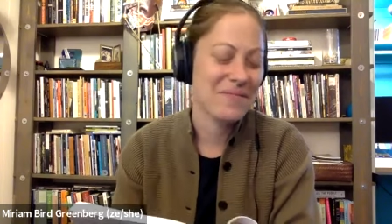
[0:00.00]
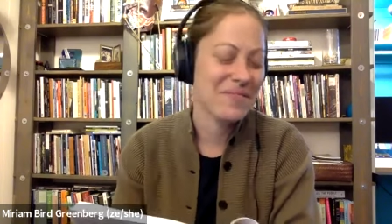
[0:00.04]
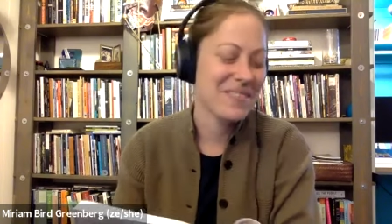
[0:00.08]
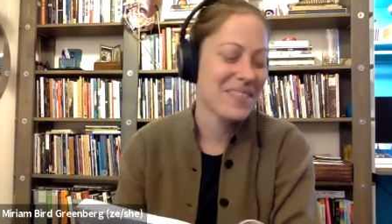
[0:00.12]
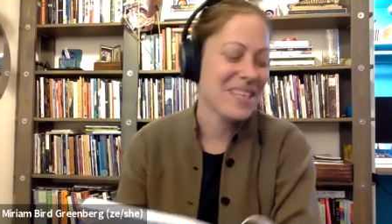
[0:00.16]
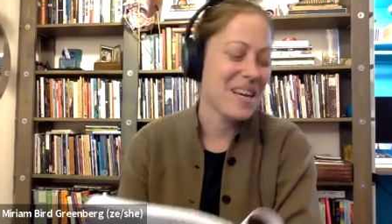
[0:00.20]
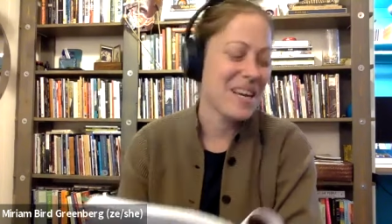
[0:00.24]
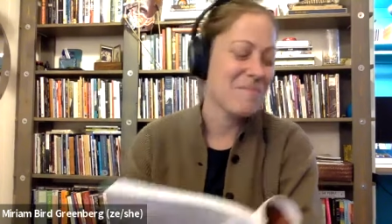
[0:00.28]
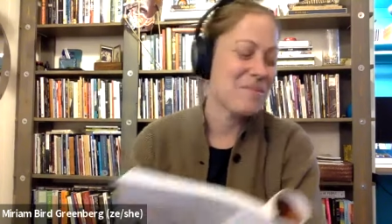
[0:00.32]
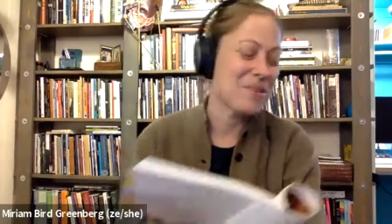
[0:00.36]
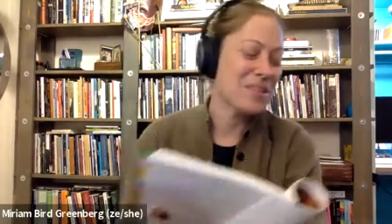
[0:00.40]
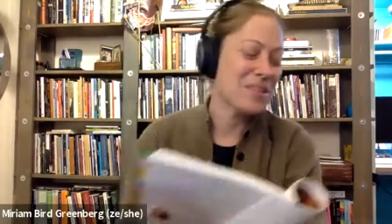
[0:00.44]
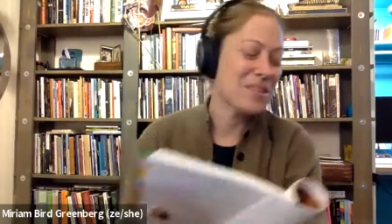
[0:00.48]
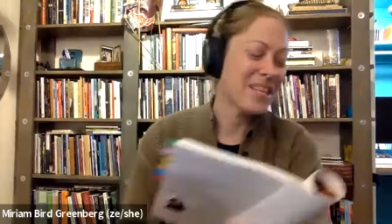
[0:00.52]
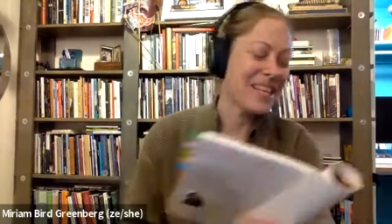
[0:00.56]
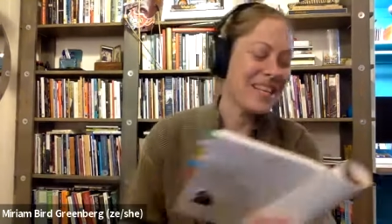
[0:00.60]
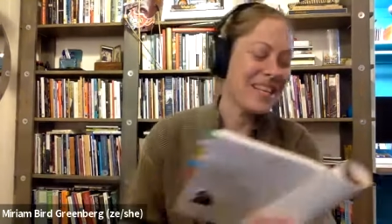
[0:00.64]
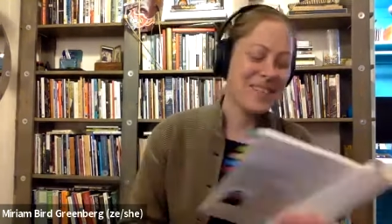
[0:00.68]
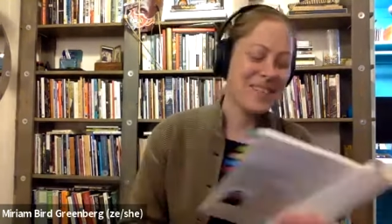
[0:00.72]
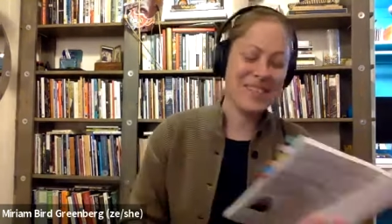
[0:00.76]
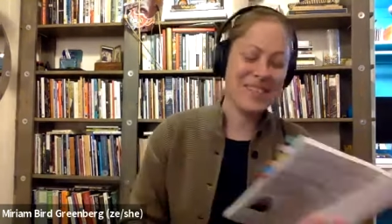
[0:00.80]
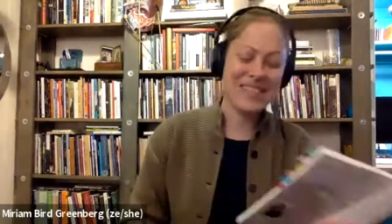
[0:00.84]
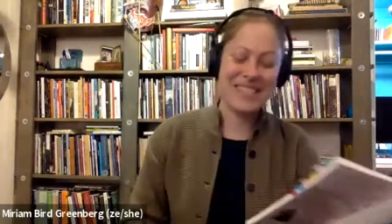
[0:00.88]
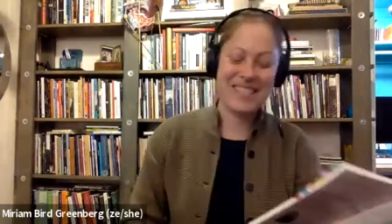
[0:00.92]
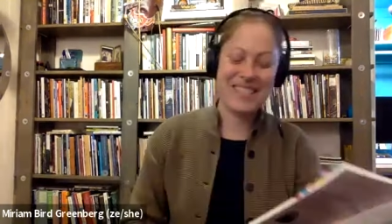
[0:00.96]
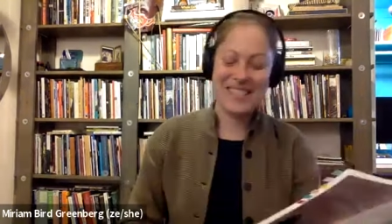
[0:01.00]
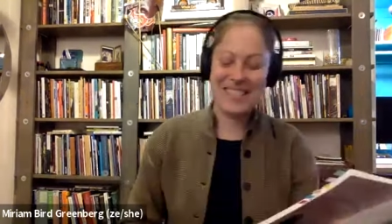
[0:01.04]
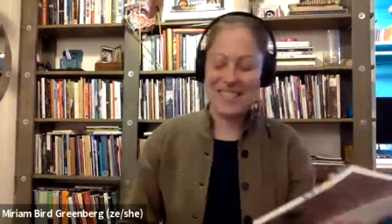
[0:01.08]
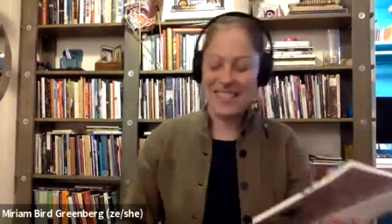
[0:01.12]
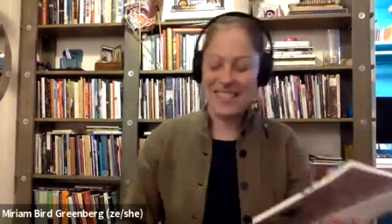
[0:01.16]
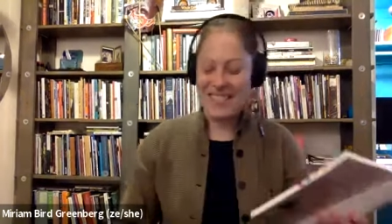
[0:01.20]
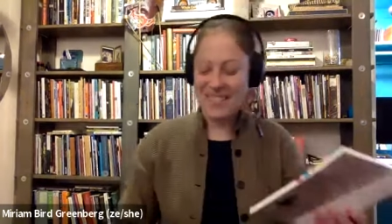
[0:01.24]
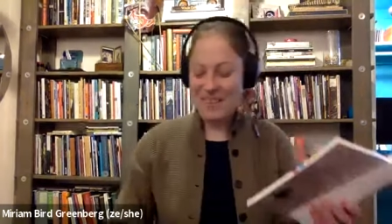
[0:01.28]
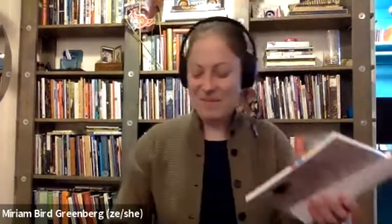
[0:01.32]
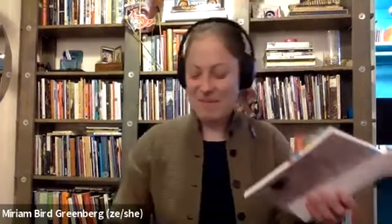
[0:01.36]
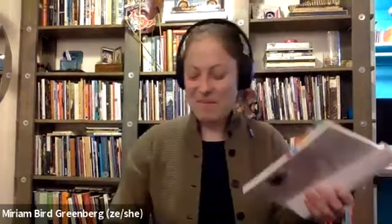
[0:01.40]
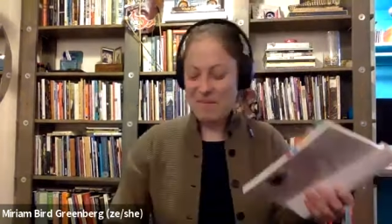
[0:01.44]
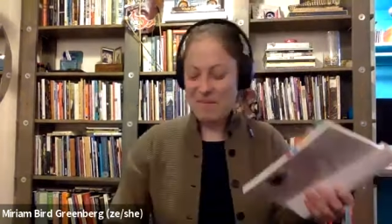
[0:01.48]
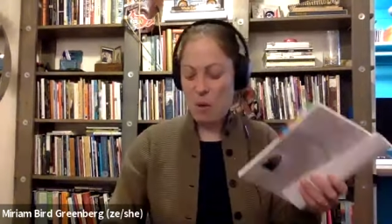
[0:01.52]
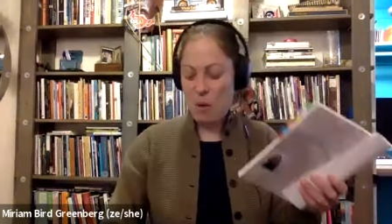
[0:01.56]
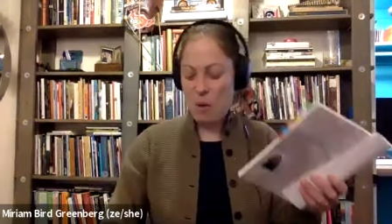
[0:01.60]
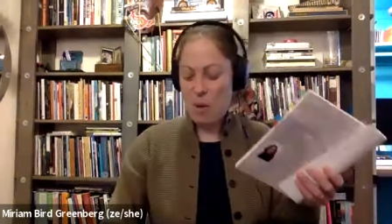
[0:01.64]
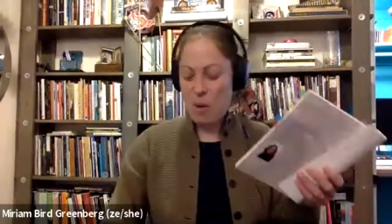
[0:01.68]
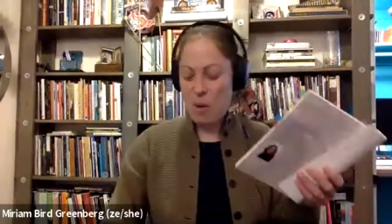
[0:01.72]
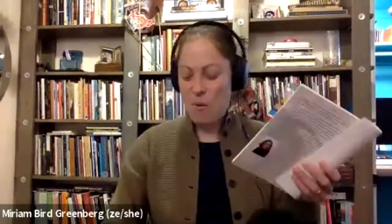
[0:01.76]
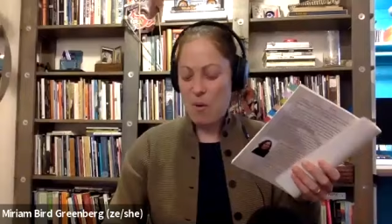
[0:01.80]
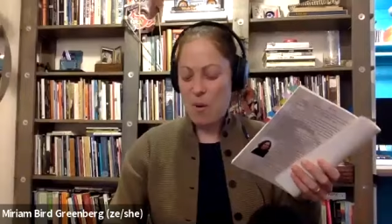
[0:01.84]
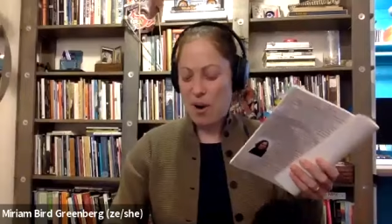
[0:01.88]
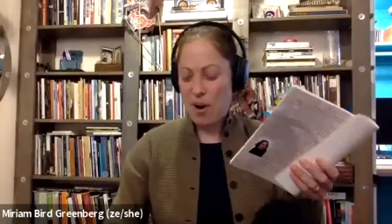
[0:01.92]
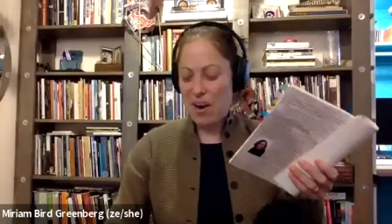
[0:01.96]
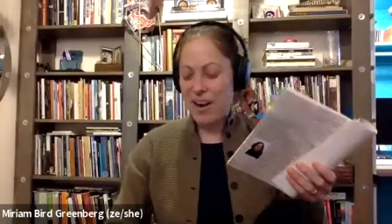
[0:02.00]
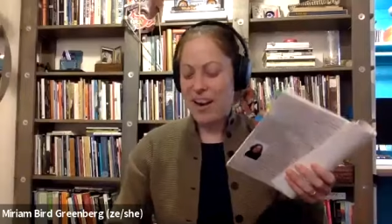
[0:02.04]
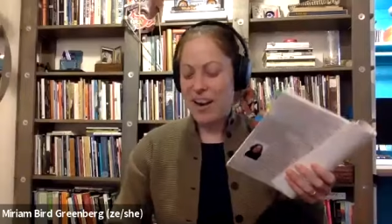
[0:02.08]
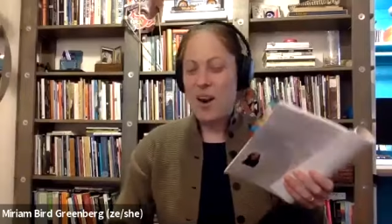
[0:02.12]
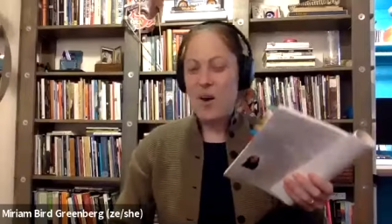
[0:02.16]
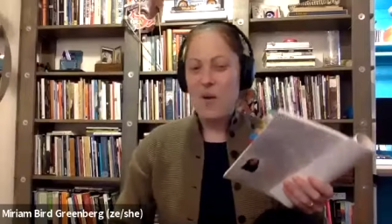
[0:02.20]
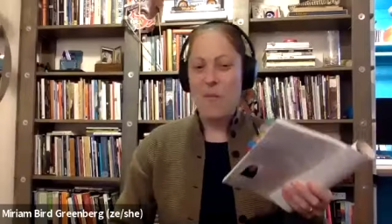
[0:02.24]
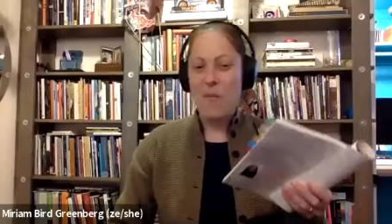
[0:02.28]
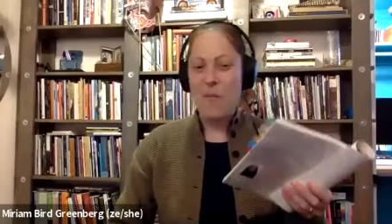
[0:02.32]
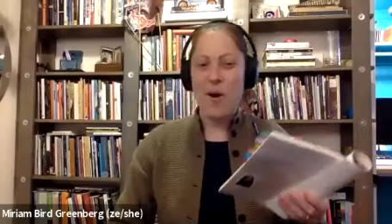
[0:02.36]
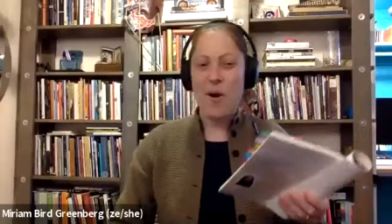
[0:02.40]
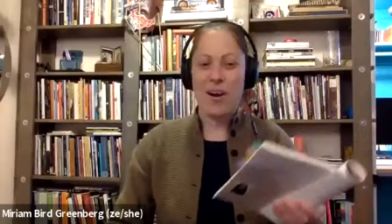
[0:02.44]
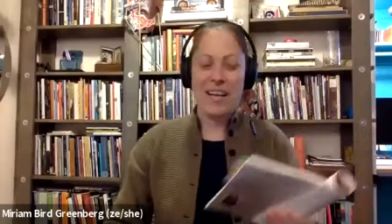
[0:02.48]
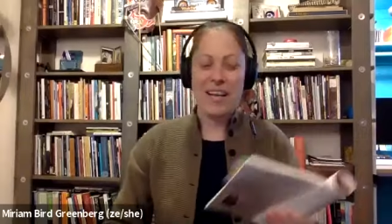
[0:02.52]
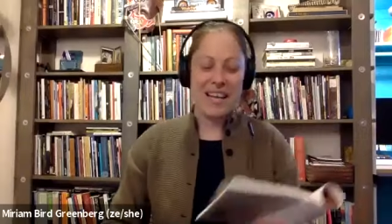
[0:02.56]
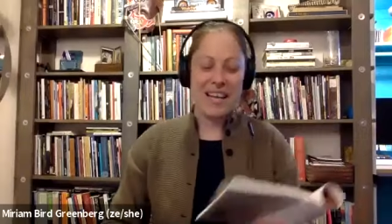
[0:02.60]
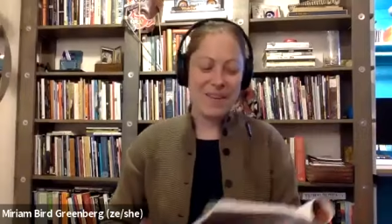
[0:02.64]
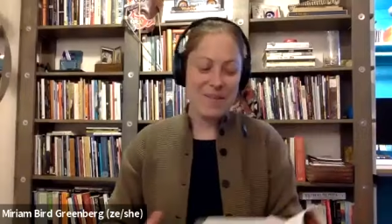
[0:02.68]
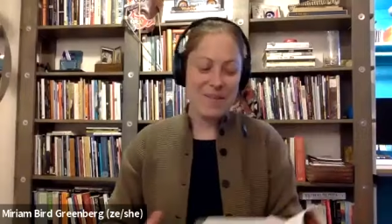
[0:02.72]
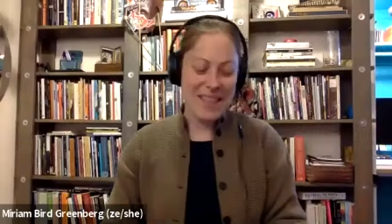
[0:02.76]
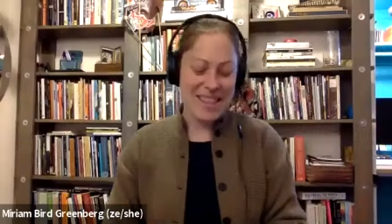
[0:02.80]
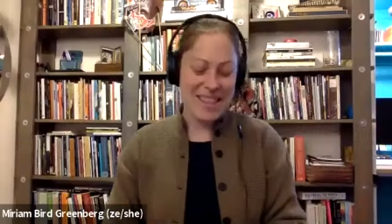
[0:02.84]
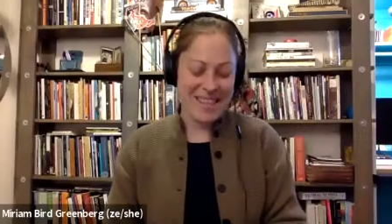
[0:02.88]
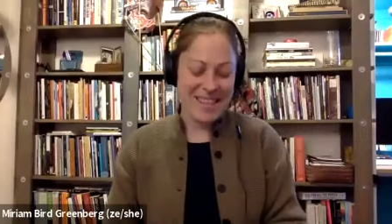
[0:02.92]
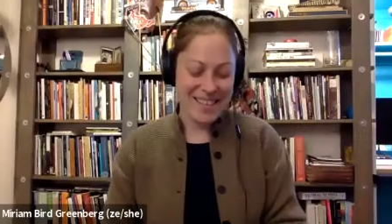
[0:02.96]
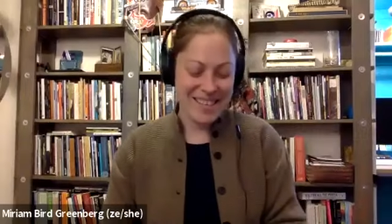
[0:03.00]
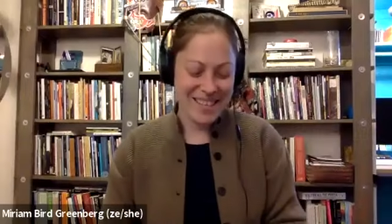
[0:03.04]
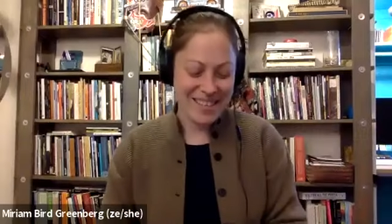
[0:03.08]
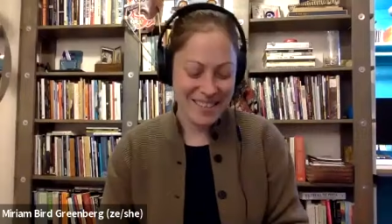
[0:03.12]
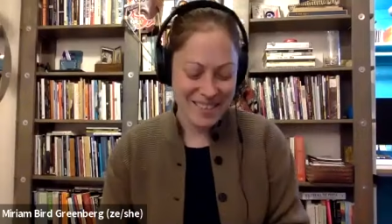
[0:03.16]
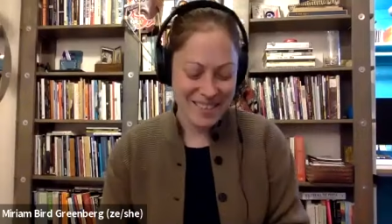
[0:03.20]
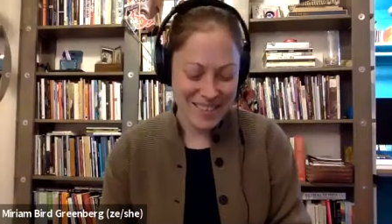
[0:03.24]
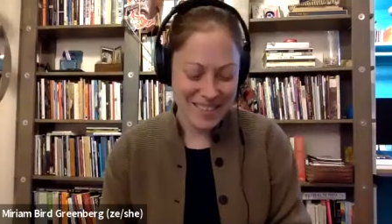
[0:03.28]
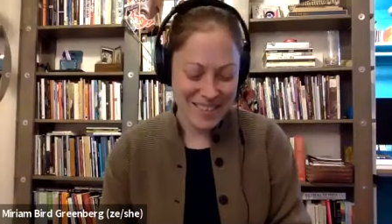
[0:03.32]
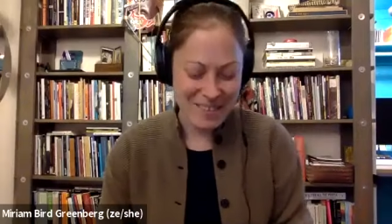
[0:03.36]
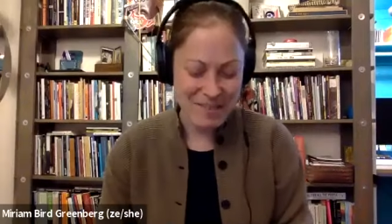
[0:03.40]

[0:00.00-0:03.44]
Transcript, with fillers: couple years or more working with the